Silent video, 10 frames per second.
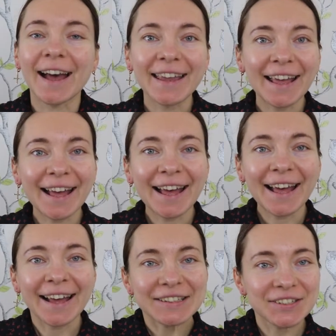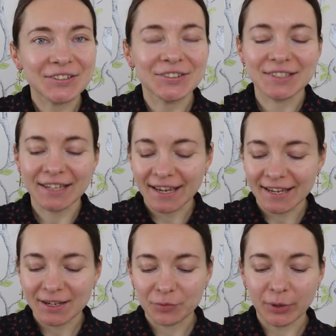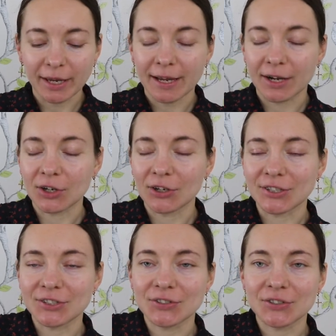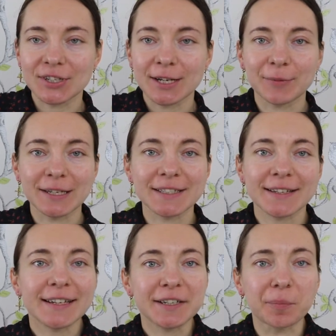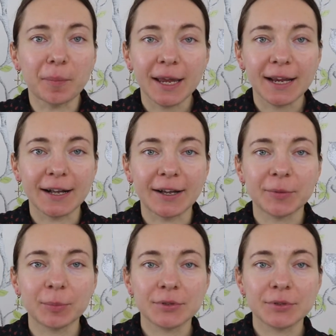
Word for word: Hiya! Today we are gonna do some exciting makeup,